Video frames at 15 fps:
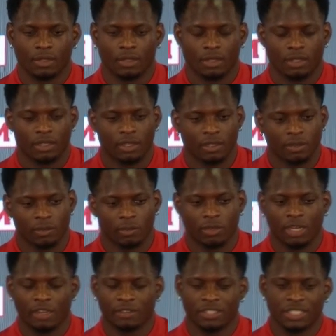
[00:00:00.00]
What
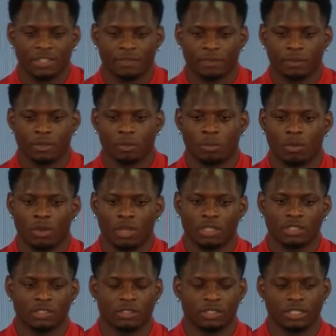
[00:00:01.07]
I've seen from Kamar,
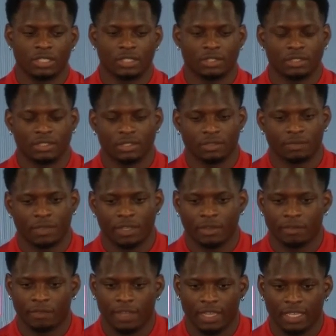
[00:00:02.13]
you know, he's a very
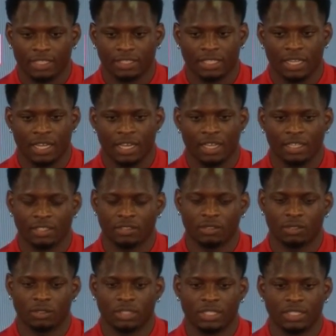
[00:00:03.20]
fast guy. You
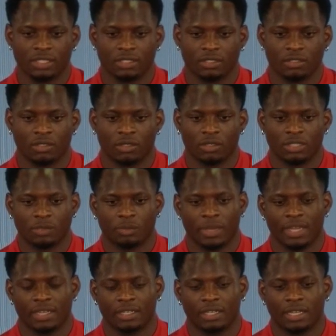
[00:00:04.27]
know, he's
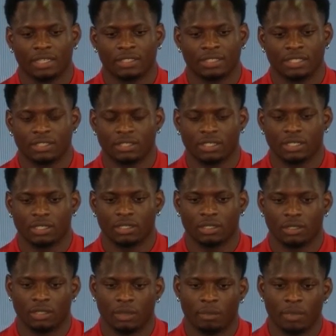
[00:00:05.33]
paying a lot of attention in
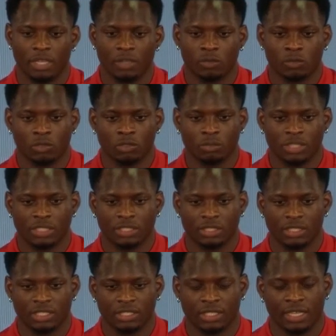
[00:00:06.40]
the meeting room.
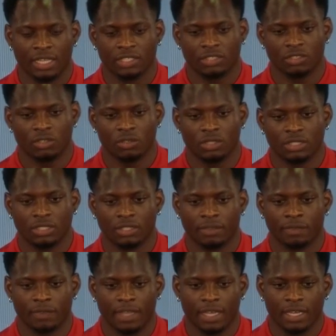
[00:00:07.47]
He's catching on to stuff
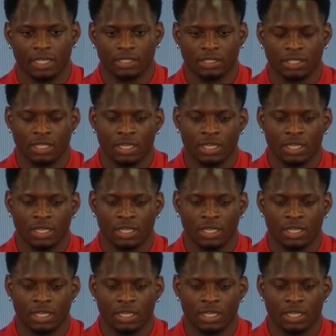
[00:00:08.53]
fast.